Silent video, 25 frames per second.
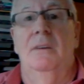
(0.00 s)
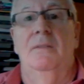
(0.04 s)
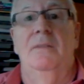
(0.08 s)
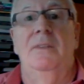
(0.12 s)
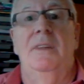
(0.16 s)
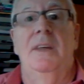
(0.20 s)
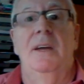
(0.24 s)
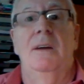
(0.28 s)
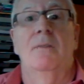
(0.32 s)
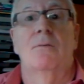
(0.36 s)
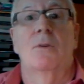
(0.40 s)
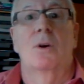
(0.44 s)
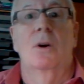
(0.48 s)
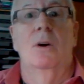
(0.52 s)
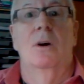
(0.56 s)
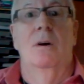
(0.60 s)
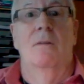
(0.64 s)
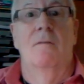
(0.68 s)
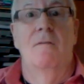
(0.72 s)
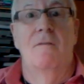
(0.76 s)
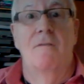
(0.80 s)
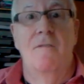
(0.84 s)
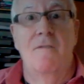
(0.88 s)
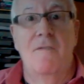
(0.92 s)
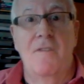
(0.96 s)
they were
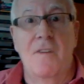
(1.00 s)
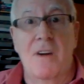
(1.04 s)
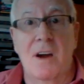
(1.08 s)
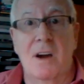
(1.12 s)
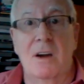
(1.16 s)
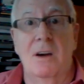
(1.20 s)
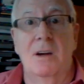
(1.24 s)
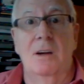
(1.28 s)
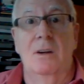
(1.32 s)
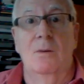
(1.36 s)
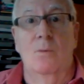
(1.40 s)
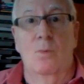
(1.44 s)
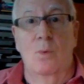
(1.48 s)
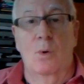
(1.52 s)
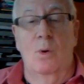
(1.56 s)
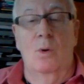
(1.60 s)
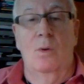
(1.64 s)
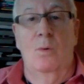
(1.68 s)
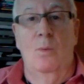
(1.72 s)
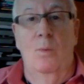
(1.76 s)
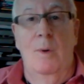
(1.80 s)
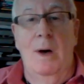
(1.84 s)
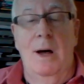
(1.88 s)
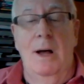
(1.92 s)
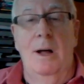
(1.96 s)
very
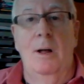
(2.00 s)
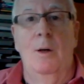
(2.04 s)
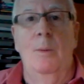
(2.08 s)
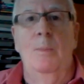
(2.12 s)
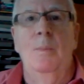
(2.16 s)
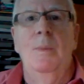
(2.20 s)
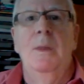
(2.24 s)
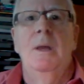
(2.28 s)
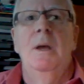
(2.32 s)
worthwhile.